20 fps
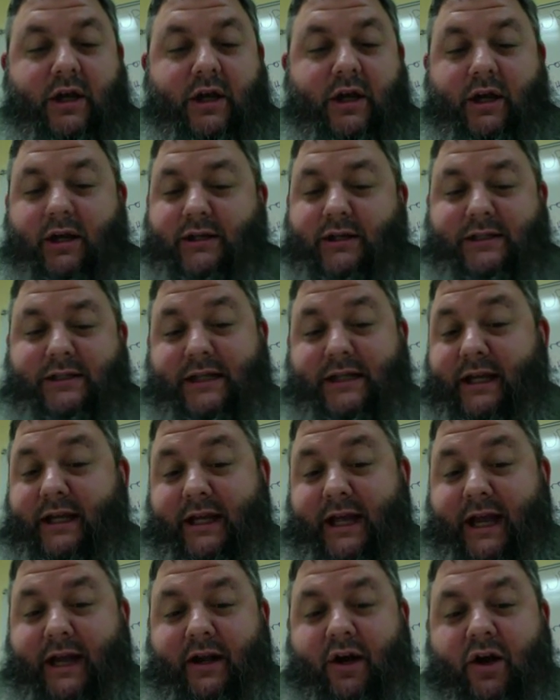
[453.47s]

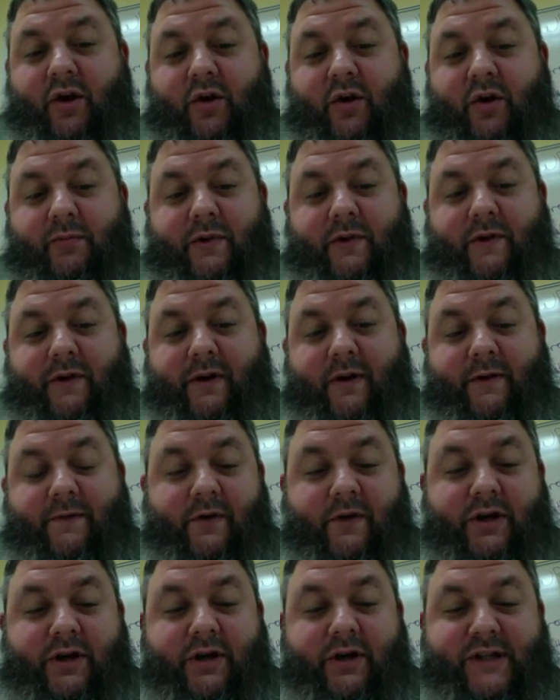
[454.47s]
singing at home
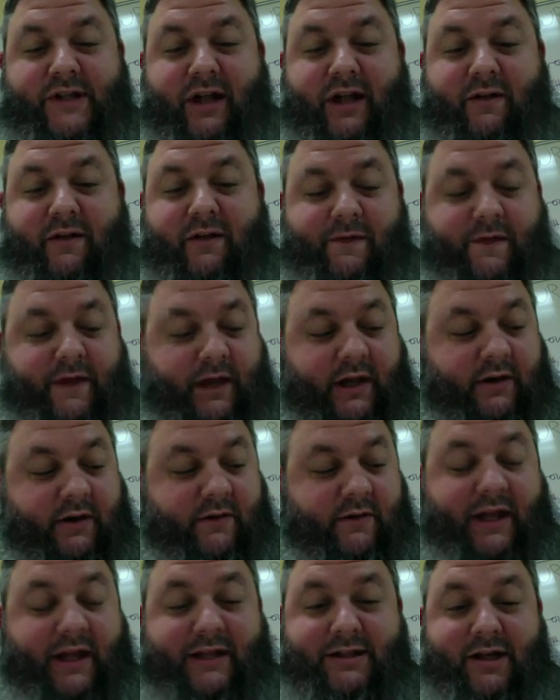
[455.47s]
for yourself,
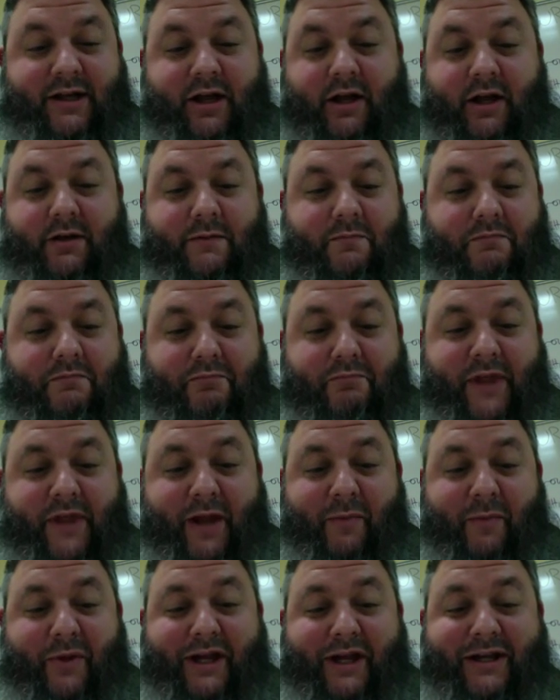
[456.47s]
then that's not
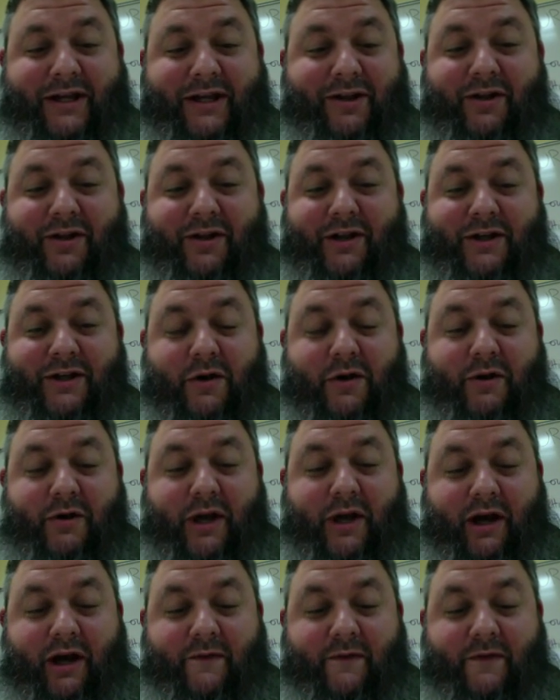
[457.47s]
that big a deal, and you don't
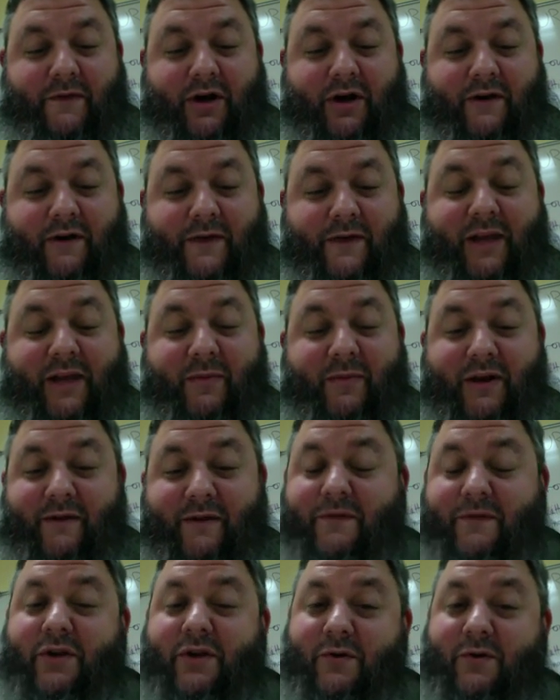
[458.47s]
care if you're off key. But
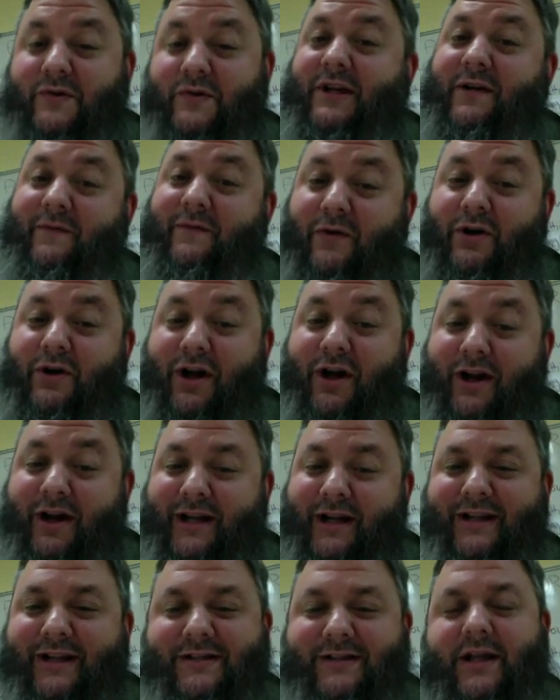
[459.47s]
if you sing for an
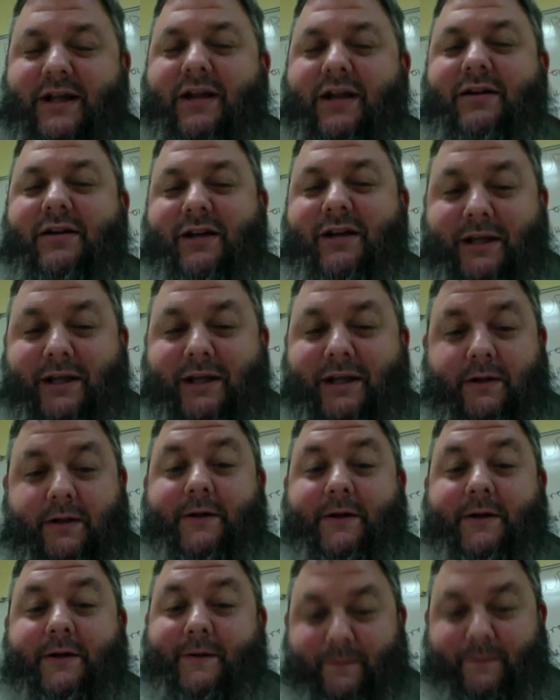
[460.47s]
audience, suddenly,
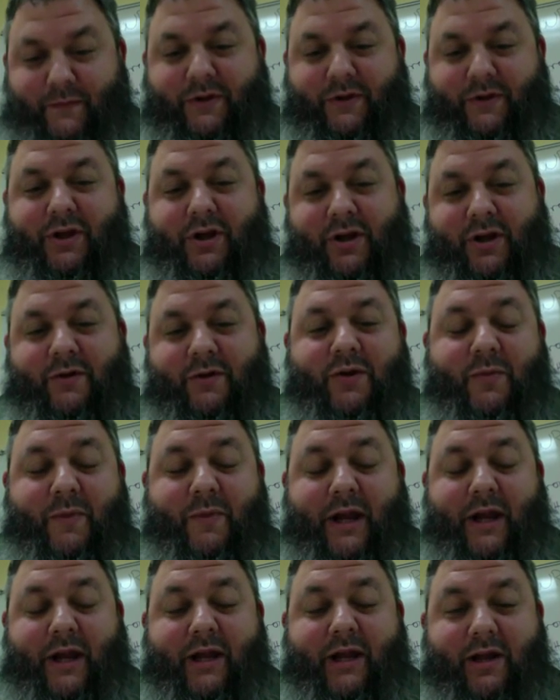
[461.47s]
you
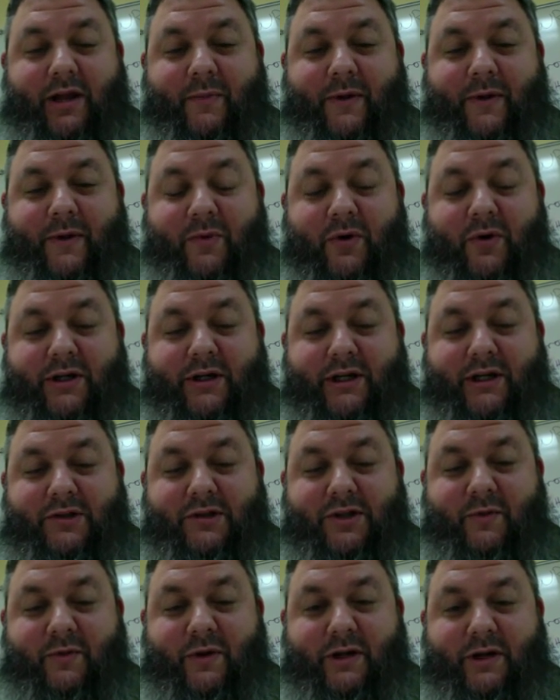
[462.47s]
pay a bit more
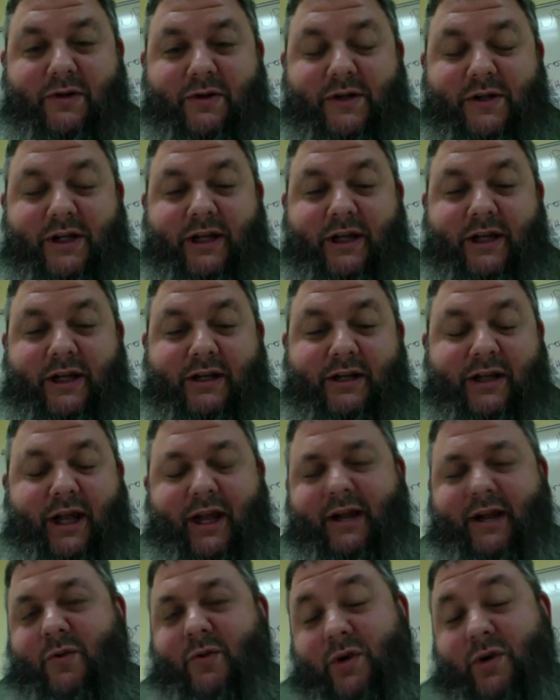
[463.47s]
attention to what you're singing and
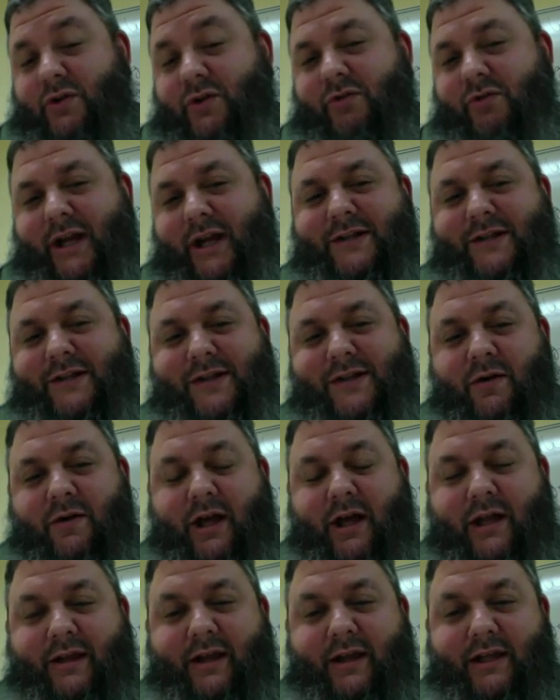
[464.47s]
getting the words right. So
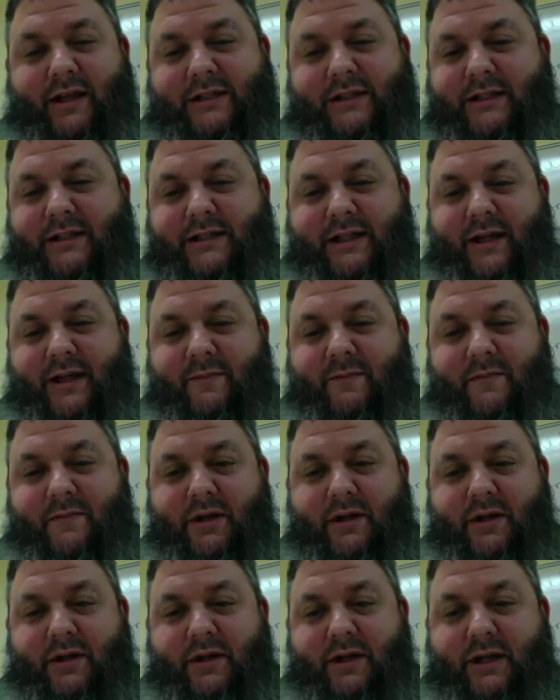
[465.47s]
I think it's a
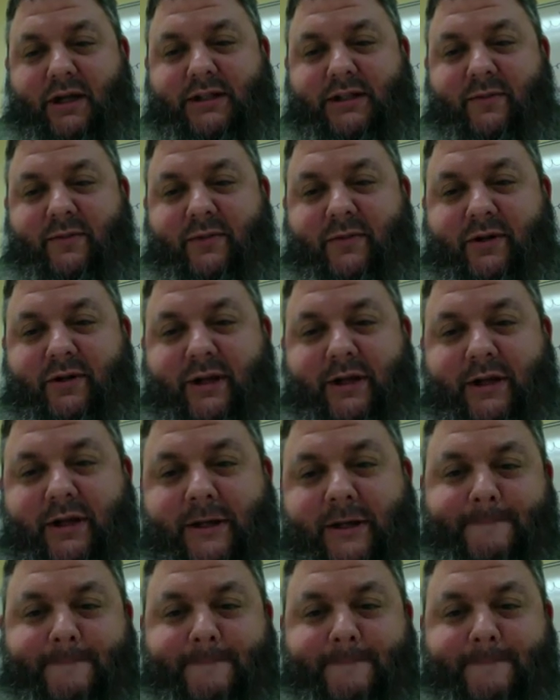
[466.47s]
similar thing.